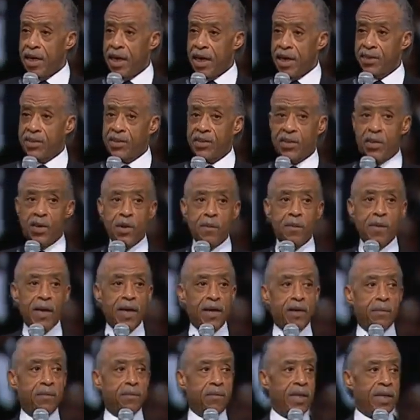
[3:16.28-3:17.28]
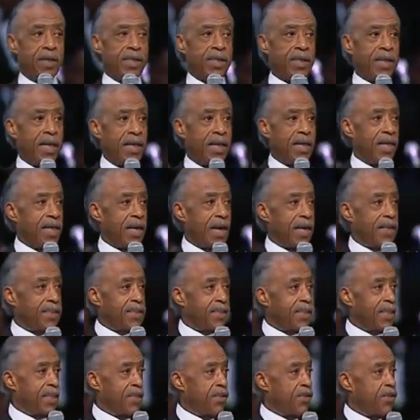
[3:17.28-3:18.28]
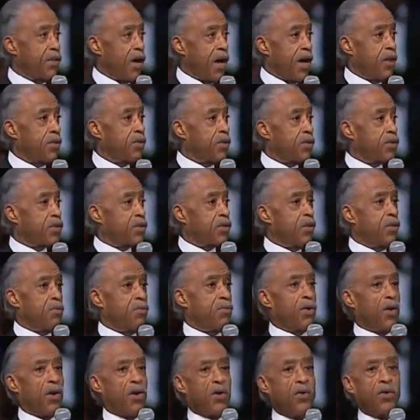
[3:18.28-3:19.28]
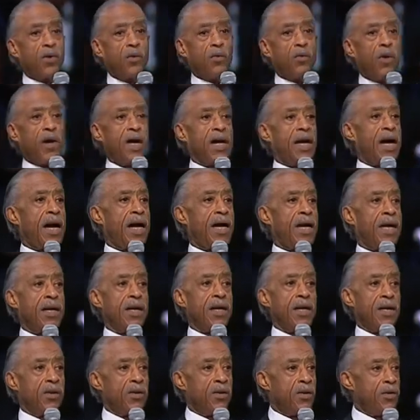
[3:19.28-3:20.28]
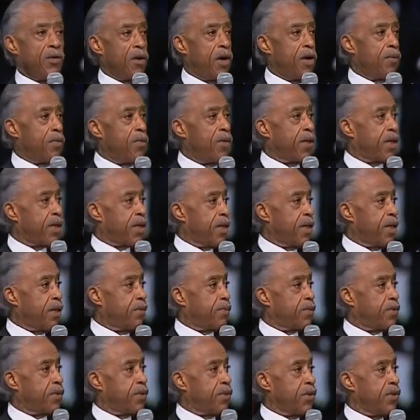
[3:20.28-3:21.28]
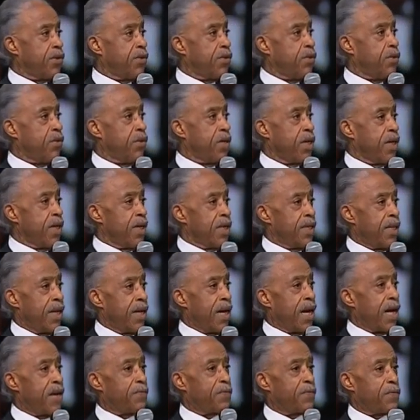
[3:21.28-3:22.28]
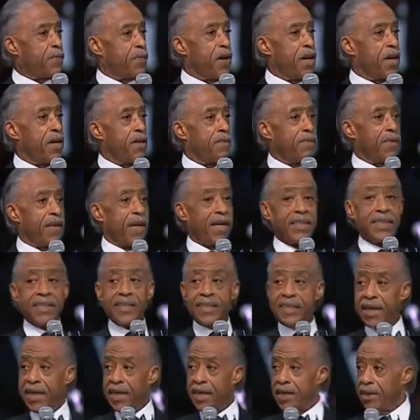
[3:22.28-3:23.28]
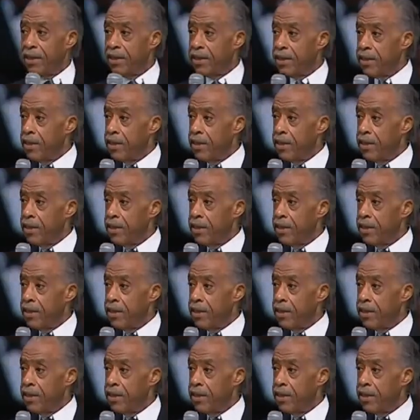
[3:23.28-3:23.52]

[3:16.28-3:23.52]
I saw about a month later, I said, "You know, I was so blown away. I grew up looking up to you that I framed that check."